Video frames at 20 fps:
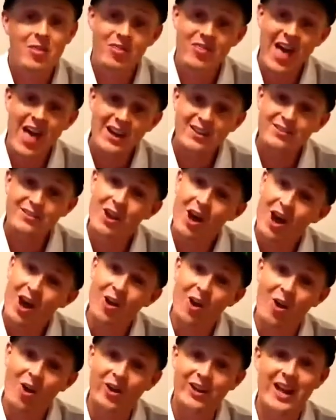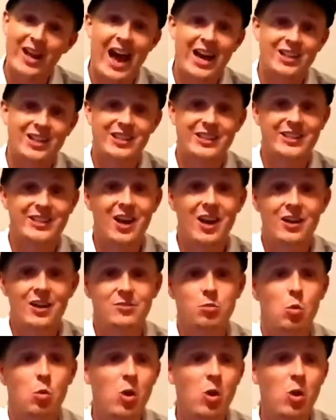That's not all it actually does.